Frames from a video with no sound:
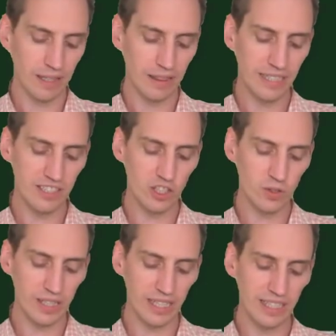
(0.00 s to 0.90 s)
These two
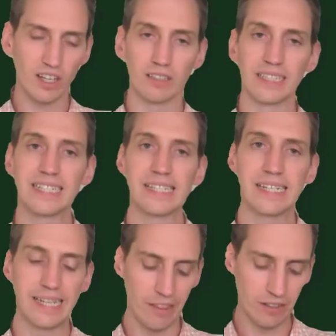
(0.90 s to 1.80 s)
keys are linked
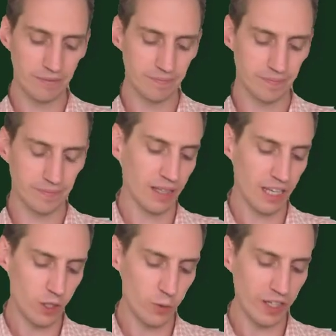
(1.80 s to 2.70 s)
together, and
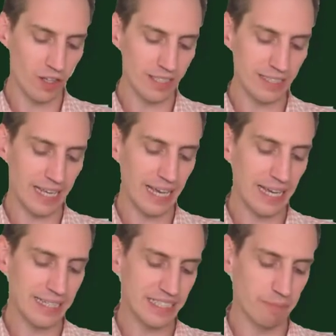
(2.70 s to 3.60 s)
we call this
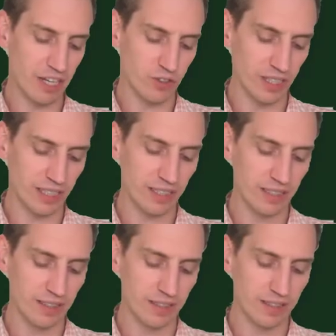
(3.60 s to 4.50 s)
asymmetric
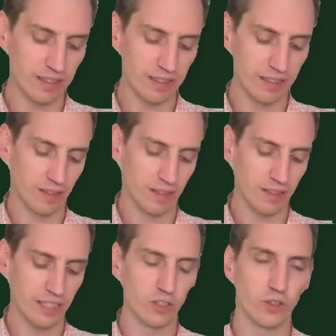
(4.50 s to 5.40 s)

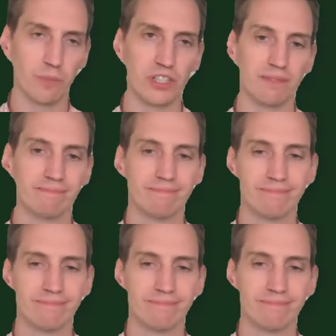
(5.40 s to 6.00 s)
encryption.